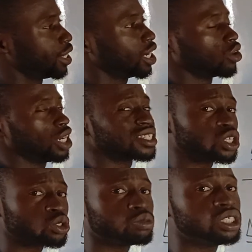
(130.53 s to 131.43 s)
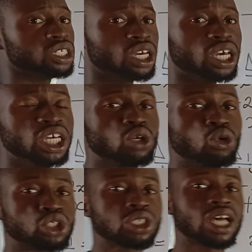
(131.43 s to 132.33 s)
Now let's assume the
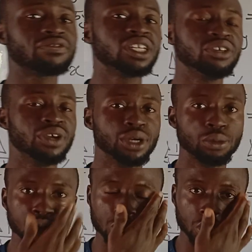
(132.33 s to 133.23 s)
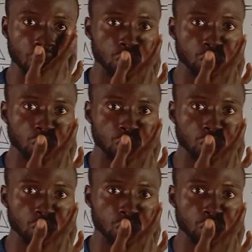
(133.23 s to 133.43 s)
equations have 3 variables.